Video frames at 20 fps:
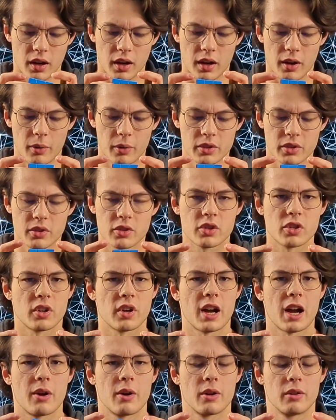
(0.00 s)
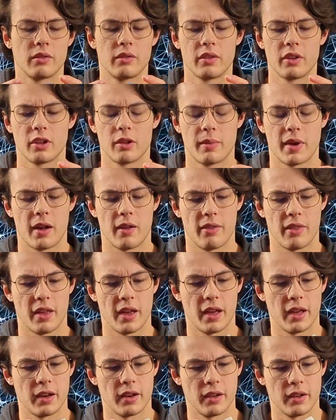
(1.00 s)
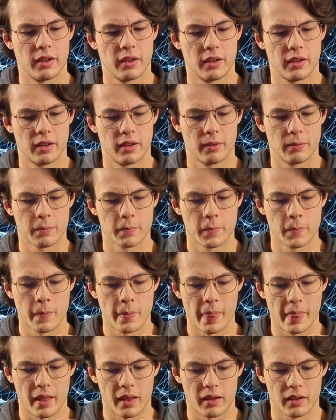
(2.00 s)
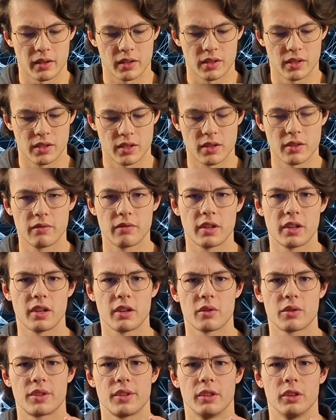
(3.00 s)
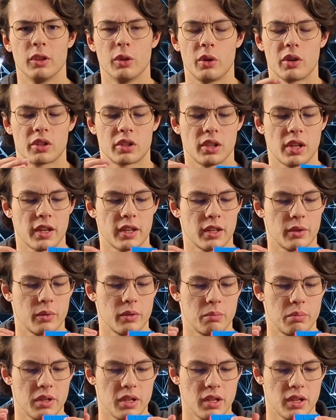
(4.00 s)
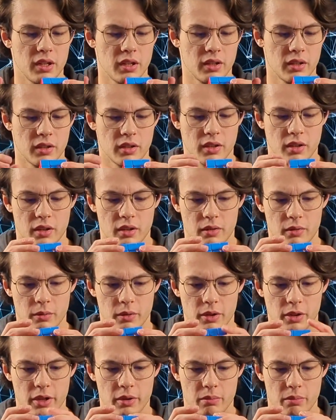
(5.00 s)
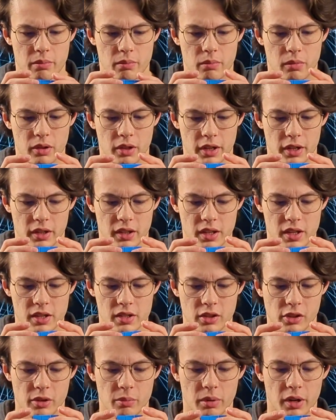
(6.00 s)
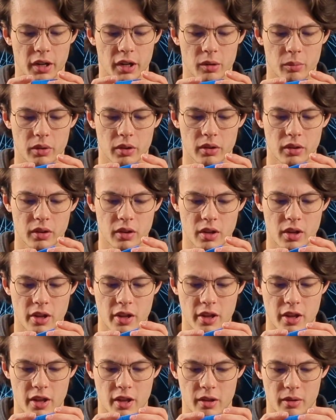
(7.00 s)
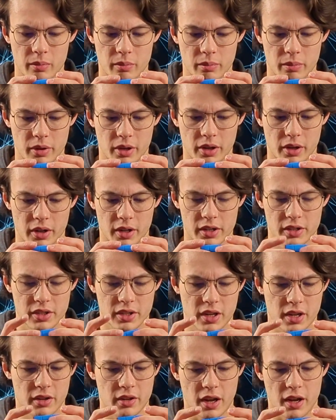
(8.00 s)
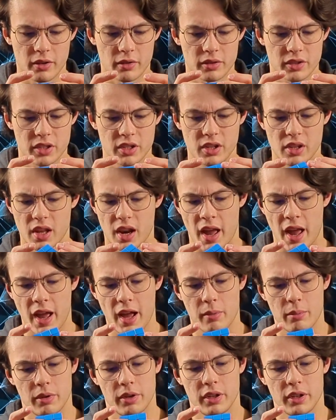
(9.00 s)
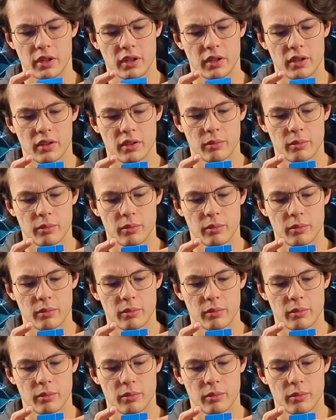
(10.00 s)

I wasn't sure how I would feel about that, because in the videos it looked like it would be really like easily breakable, but honestly I don't see that happening.